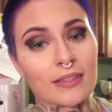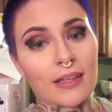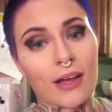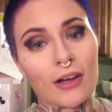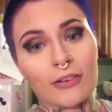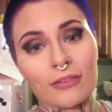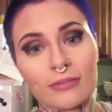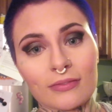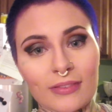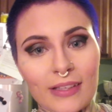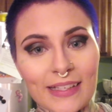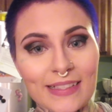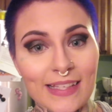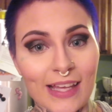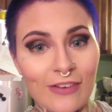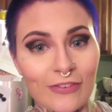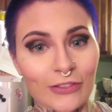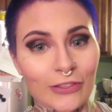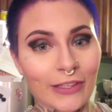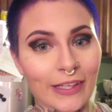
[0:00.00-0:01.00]
So, it
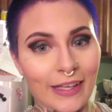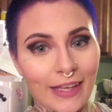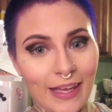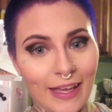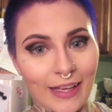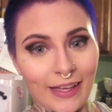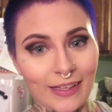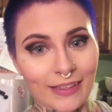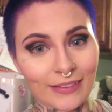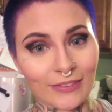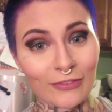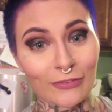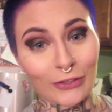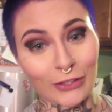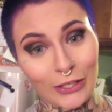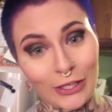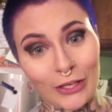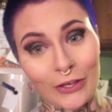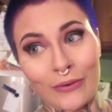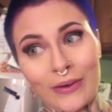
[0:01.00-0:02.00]
definitely can for
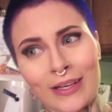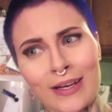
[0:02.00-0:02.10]
you.